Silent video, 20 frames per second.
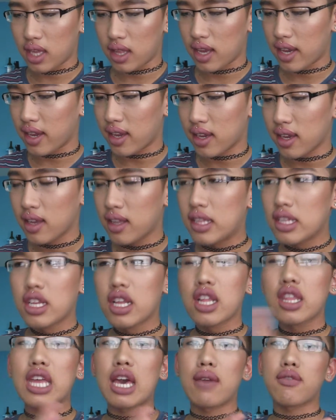Like
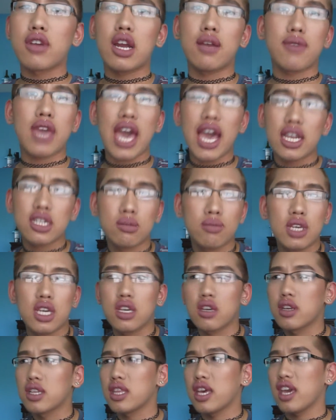Lime Crime
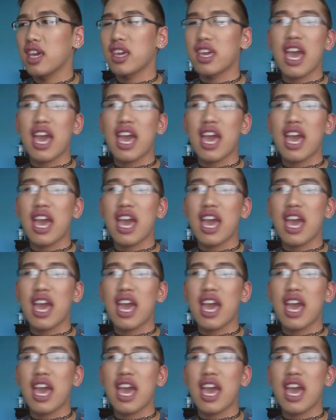Cashmere and like